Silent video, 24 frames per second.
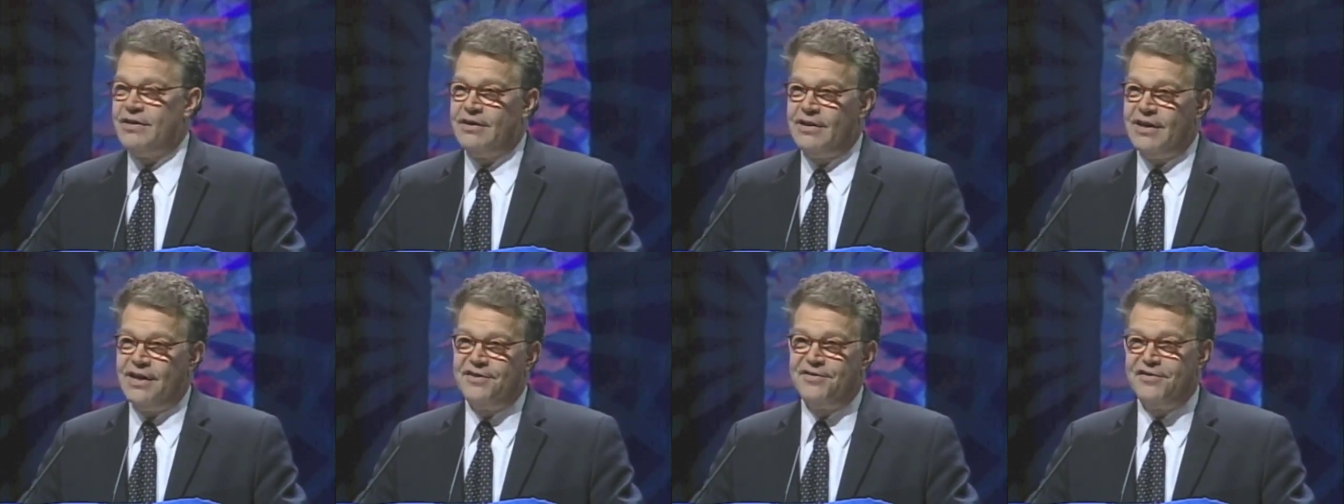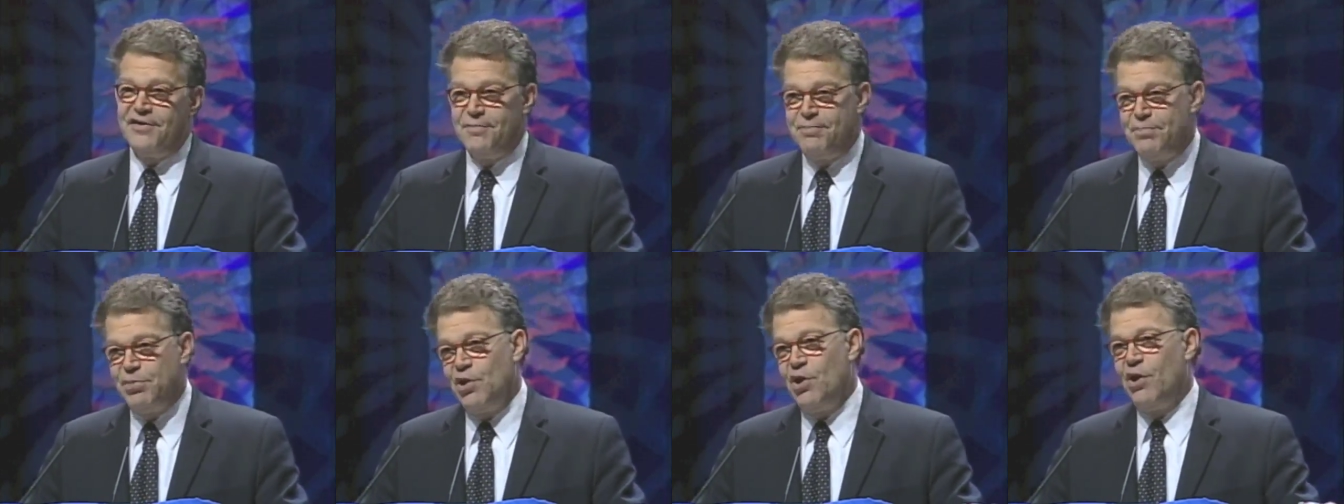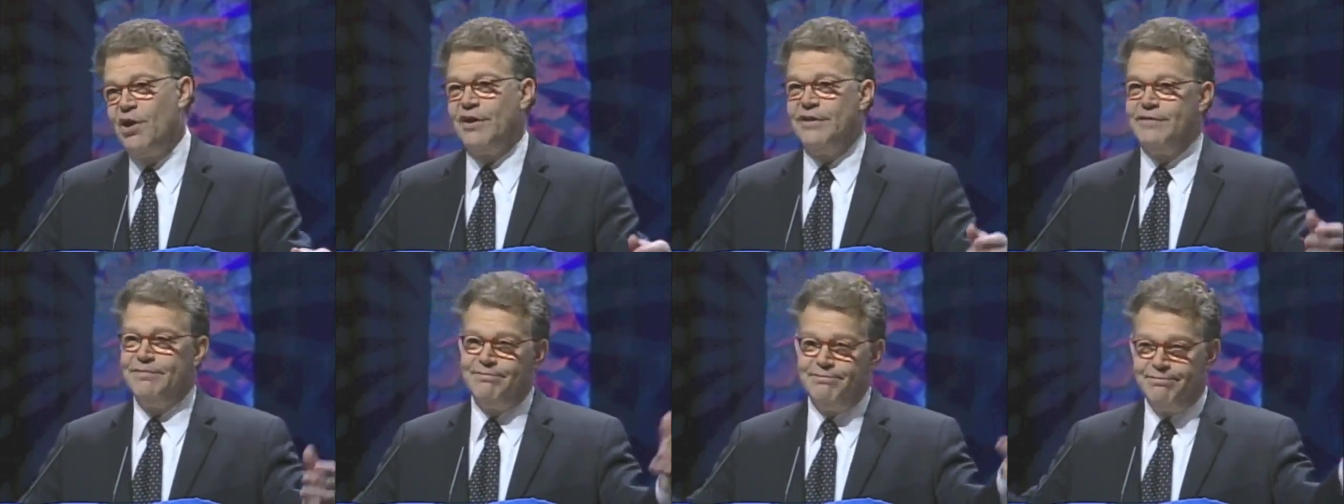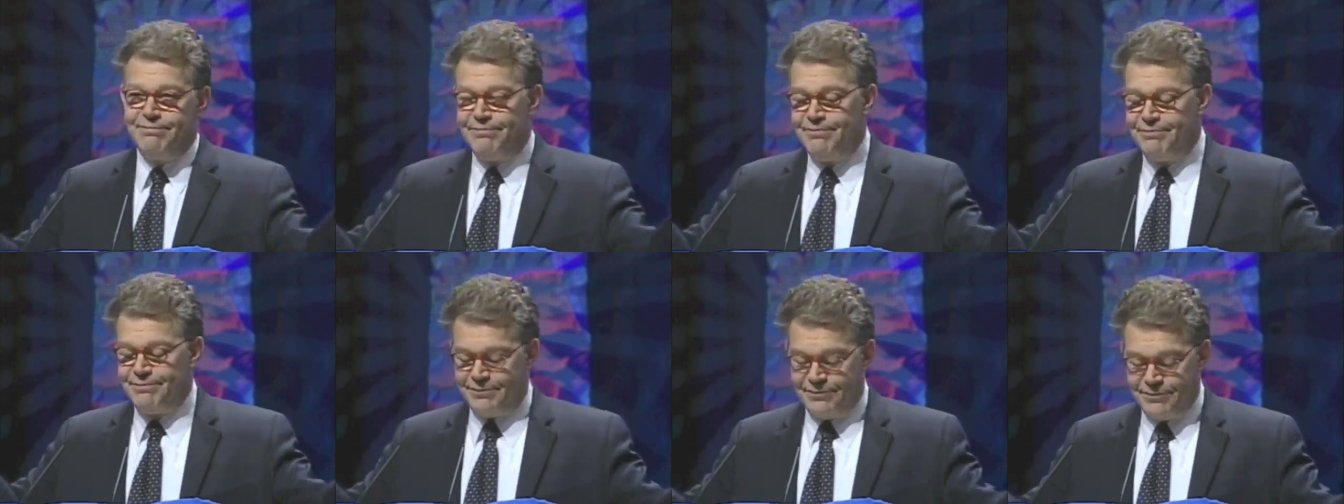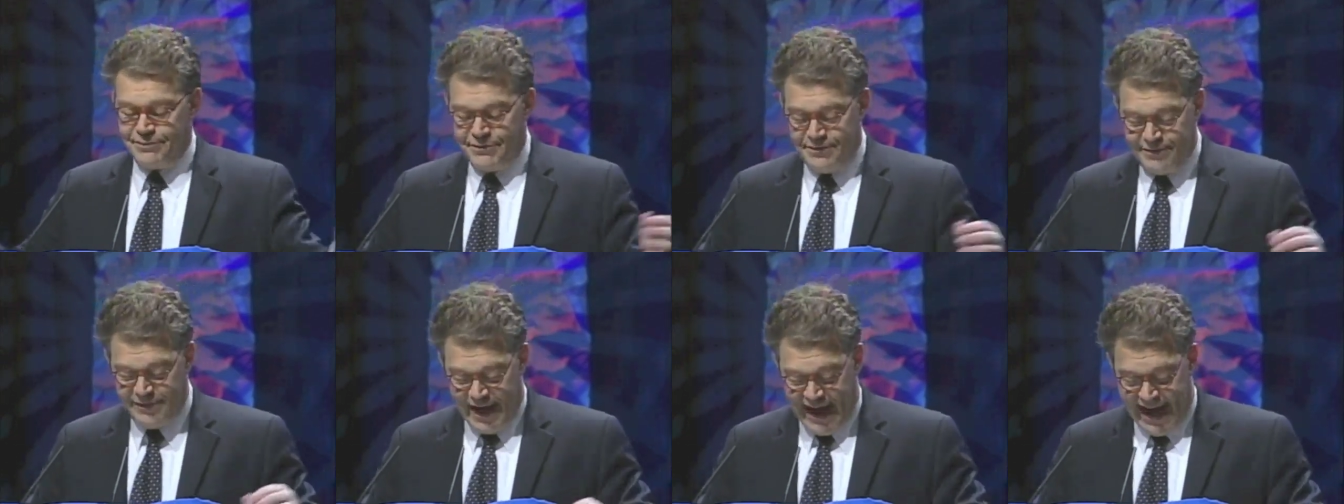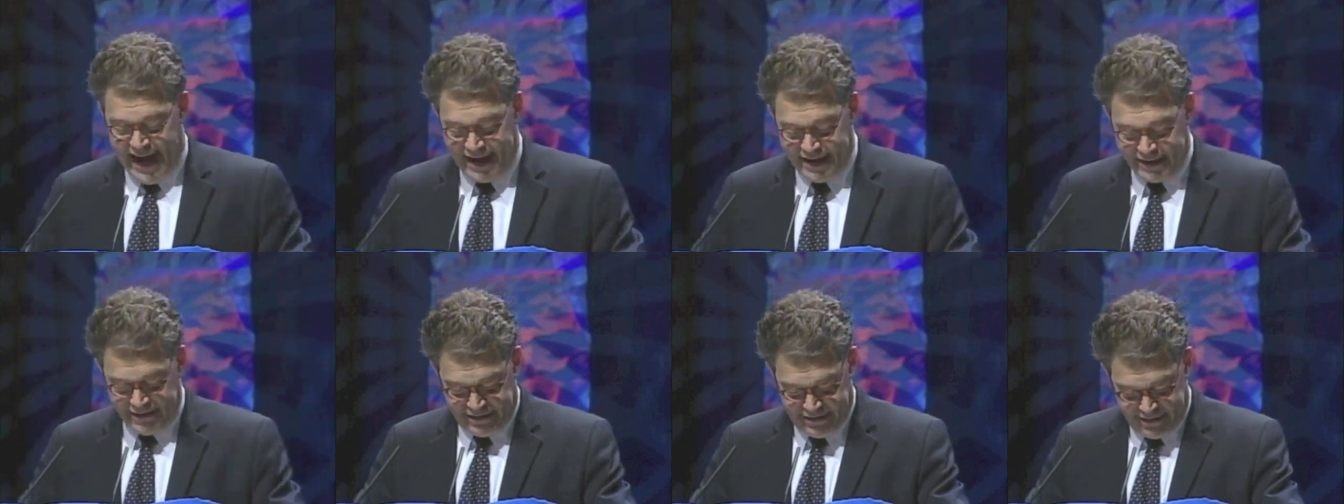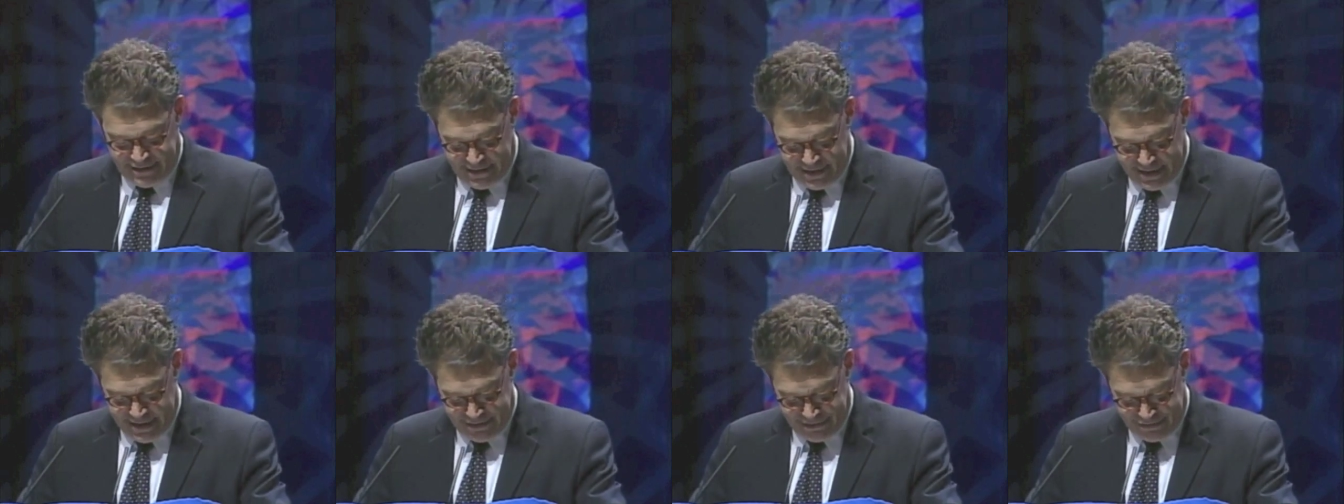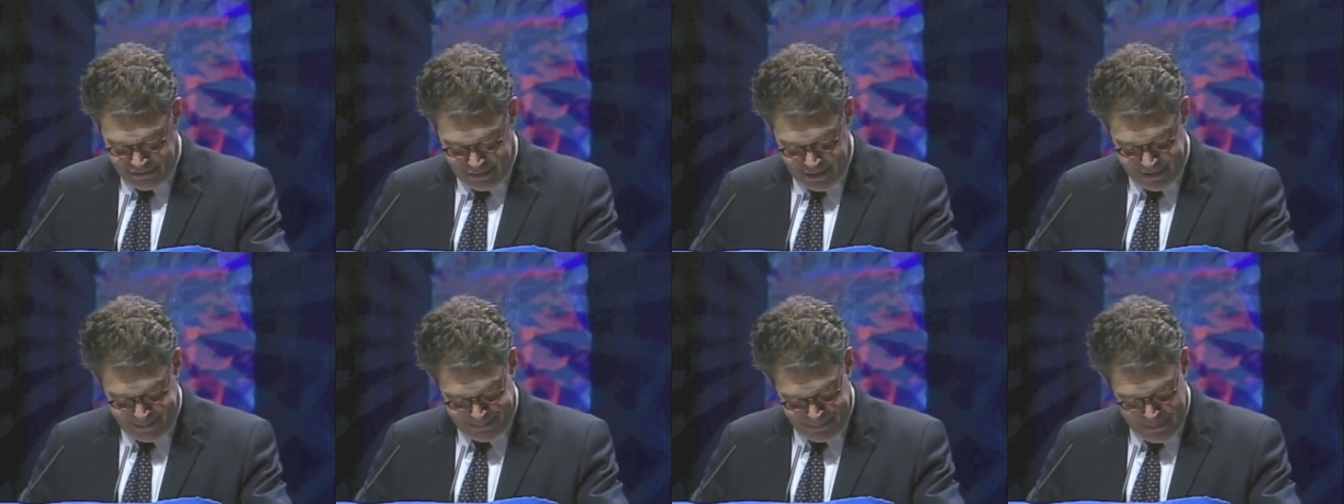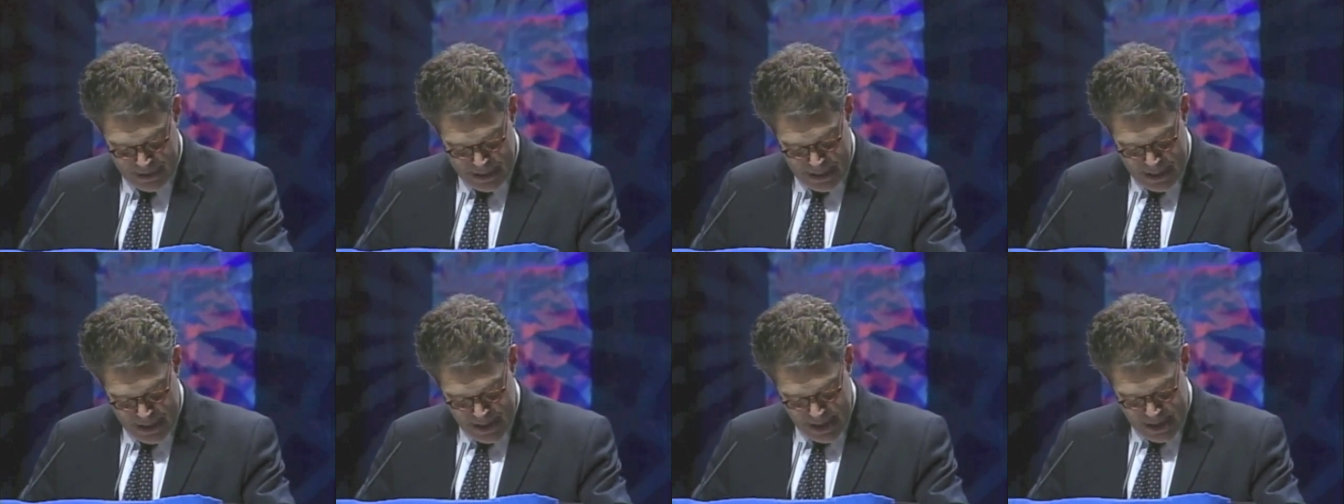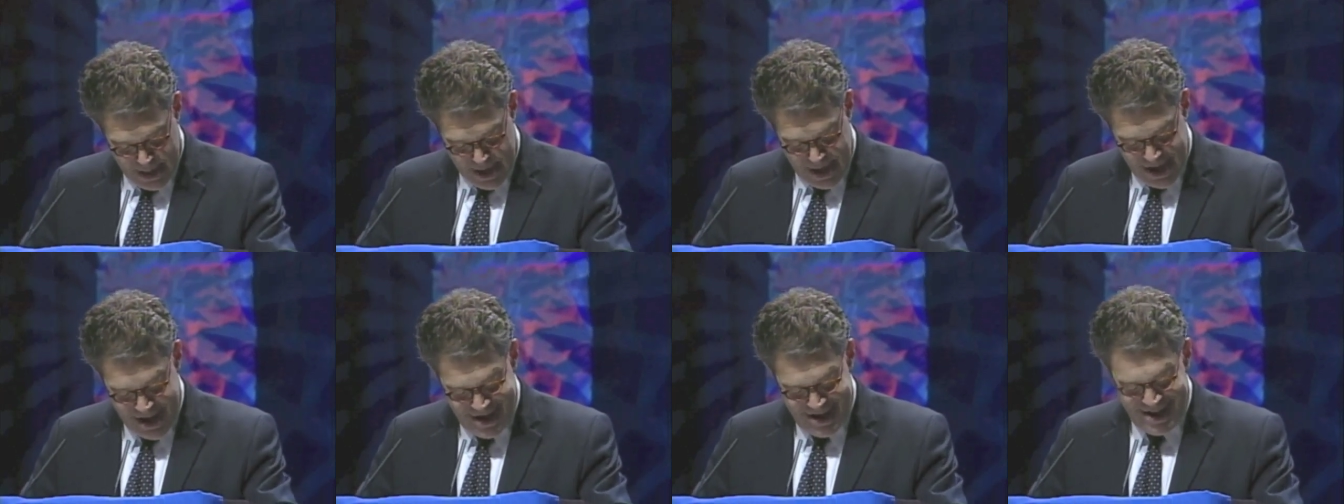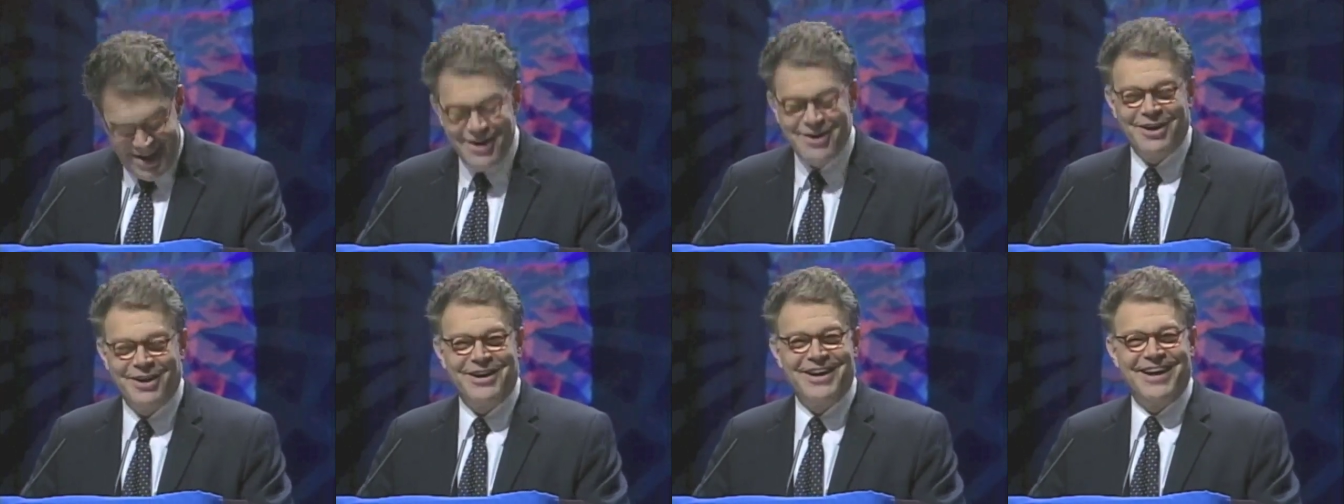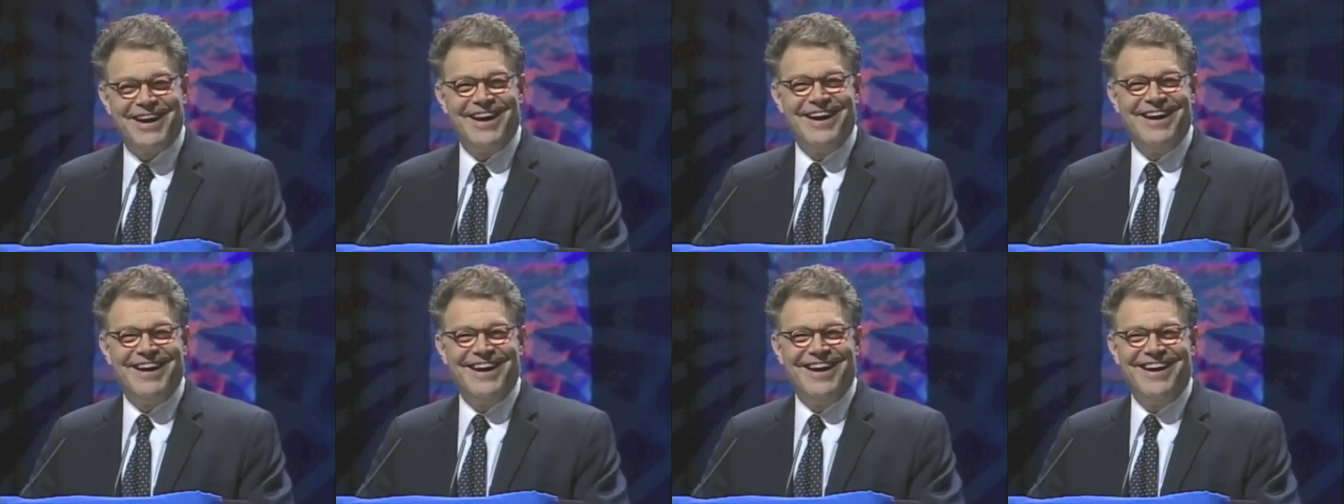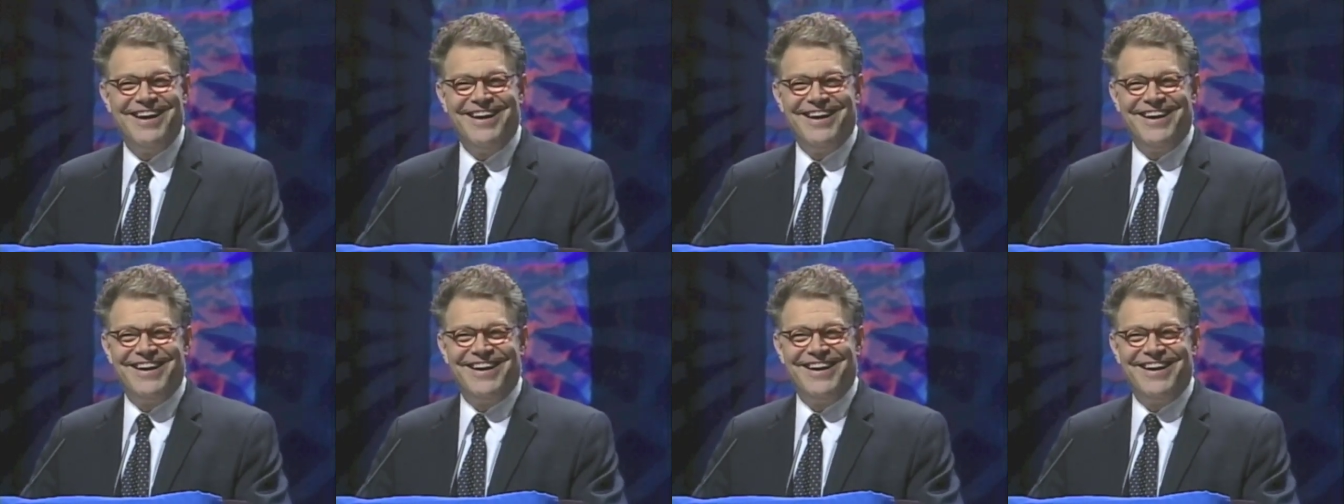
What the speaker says: let's applaud facts and history. Okay.